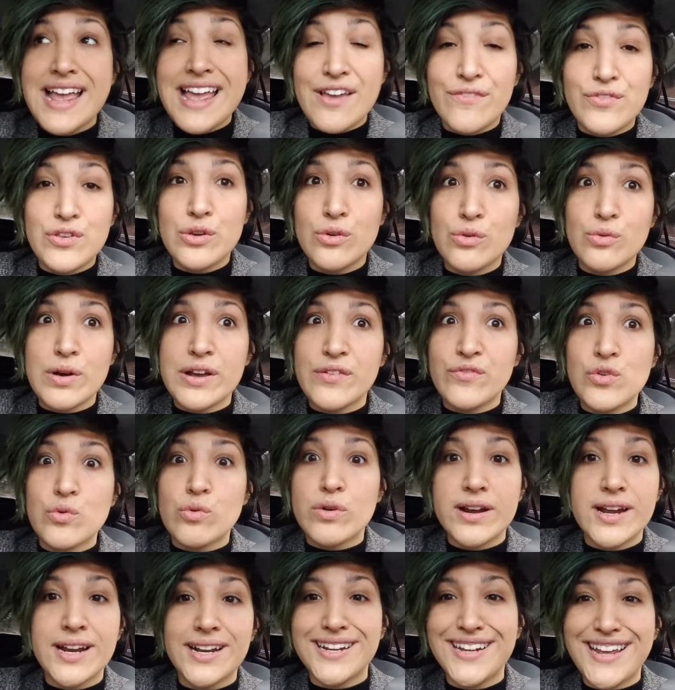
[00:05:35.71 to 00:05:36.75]
if you
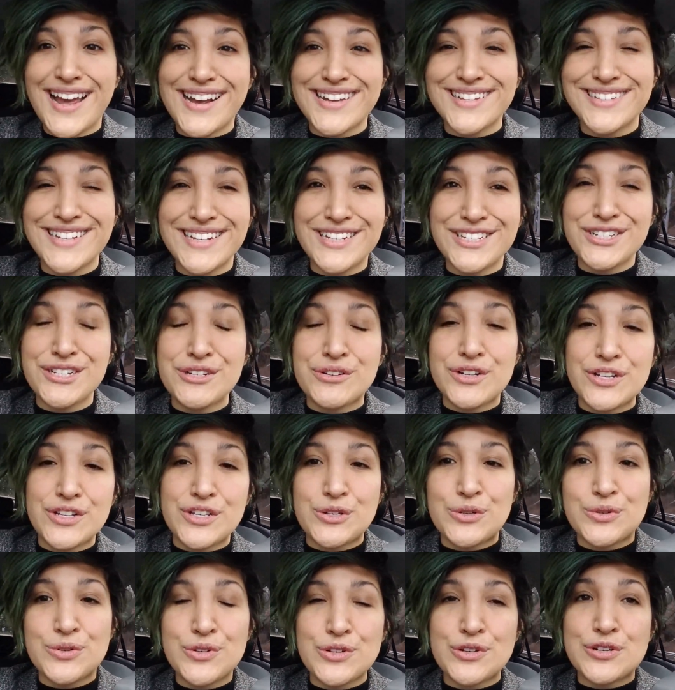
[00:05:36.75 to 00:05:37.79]
work at a gas station, or
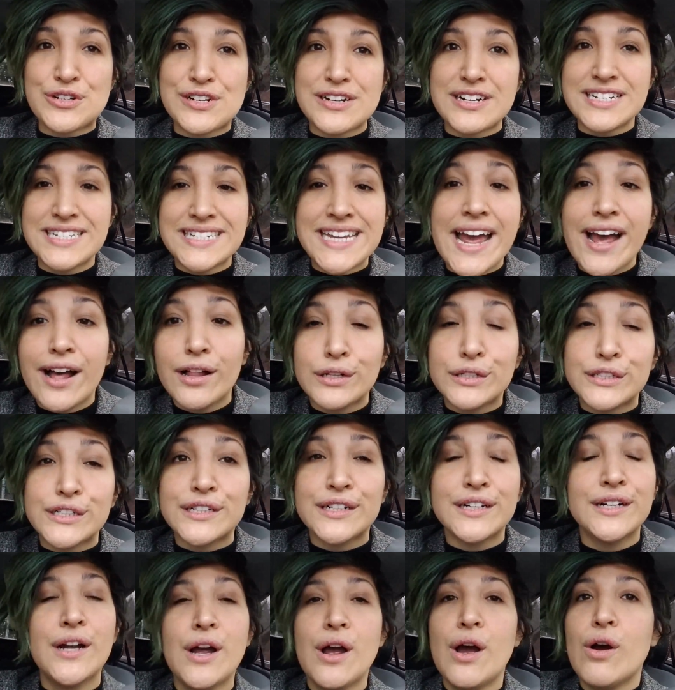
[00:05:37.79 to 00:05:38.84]
you're a
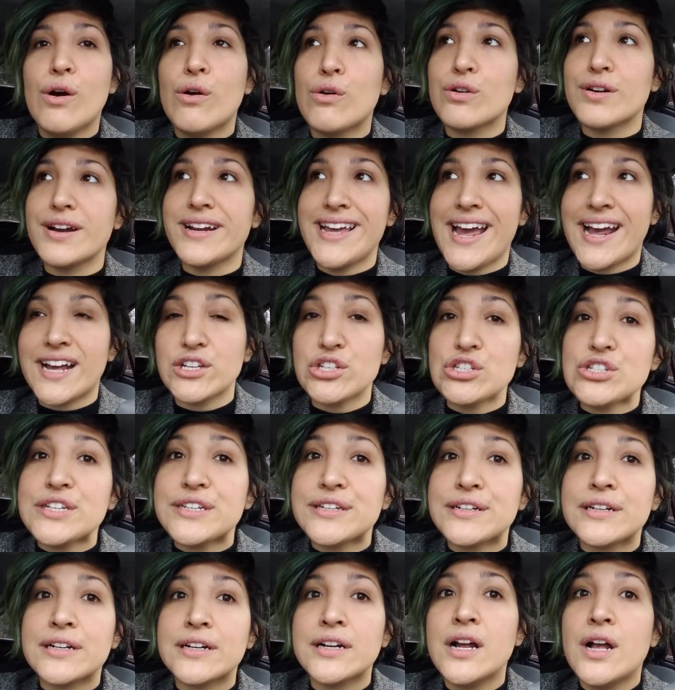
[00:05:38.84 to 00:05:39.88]
teller or a
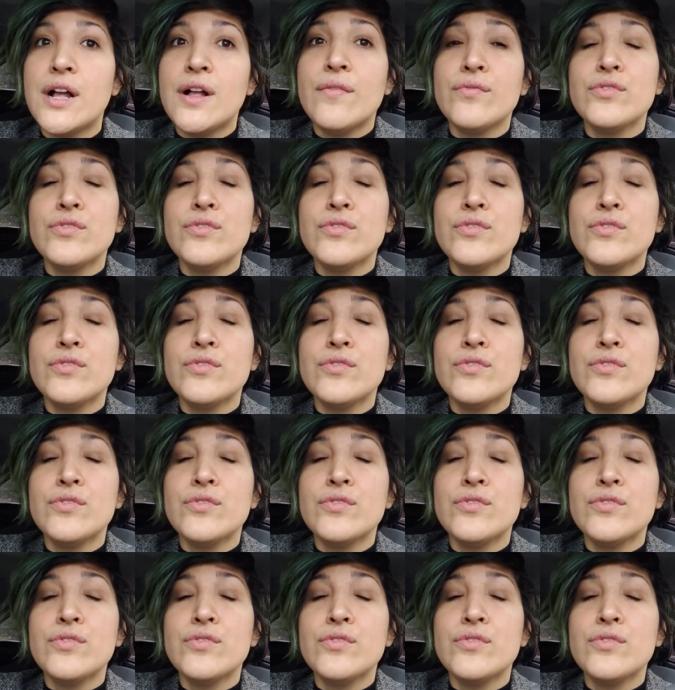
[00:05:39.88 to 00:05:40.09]
cashier,